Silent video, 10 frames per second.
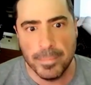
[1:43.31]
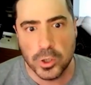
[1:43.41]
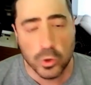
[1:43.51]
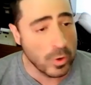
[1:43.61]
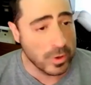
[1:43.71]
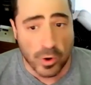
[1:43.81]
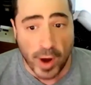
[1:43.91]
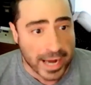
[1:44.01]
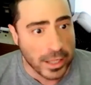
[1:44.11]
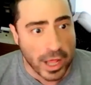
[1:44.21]
You
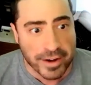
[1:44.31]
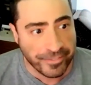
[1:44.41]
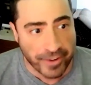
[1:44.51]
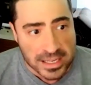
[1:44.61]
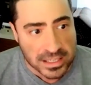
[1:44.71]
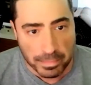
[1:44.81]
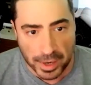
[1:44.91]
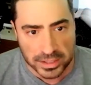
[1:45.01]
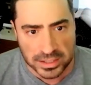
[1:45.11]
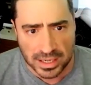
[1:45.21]
had a lot of friends in
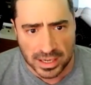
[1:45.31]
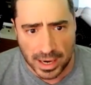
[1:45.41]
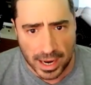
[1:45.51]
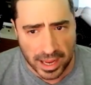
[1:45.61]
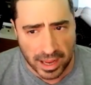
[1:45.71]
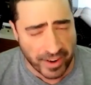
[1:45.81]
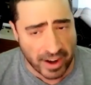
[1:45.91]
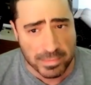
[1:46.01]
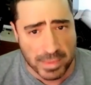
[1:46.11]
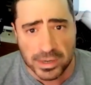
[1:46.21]
Boston, if I
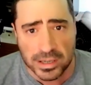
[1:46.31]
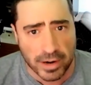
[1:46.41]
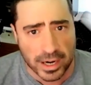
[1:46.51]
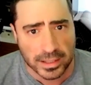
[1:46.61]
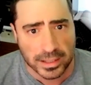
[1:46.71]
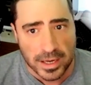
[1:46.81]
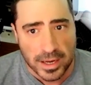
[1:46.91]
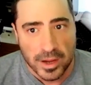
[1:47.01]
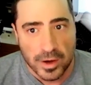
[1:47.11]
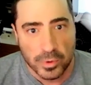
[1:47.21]
remember correctly,
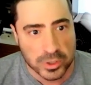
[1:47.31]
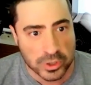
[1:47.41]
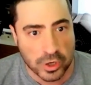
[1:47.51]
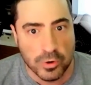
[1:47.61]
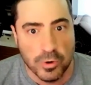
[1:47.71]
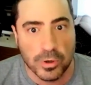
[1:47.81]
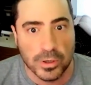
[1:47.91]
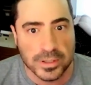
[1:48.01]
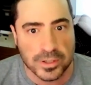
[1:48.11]
which was cool.